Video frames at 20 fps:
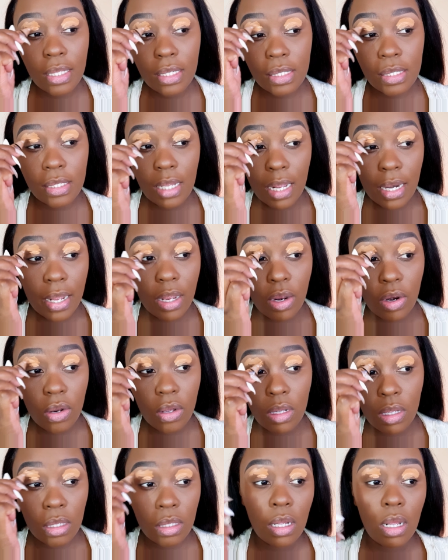this LA
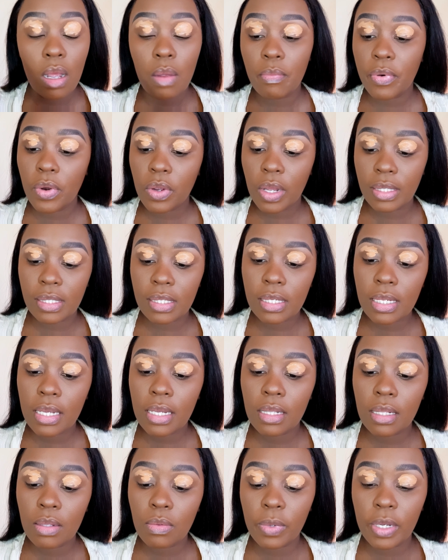Girl Pro
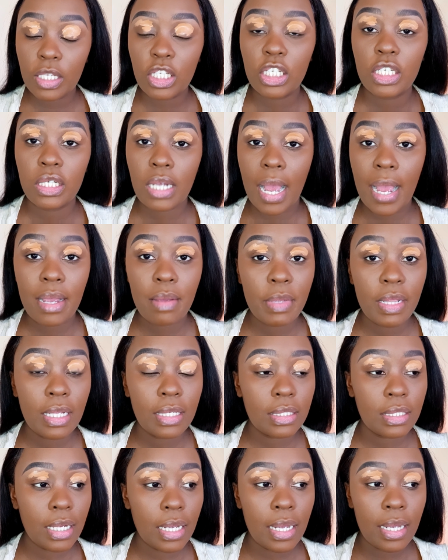Conceal, which I am in the
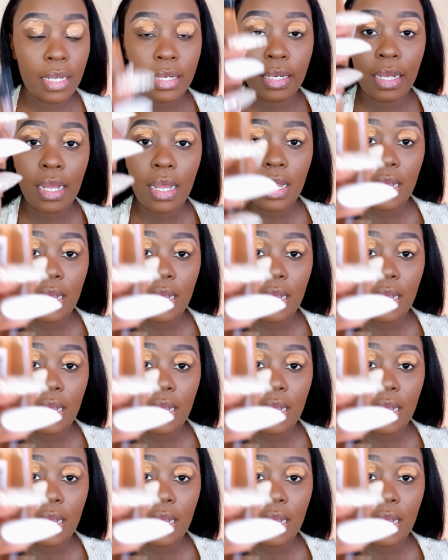shade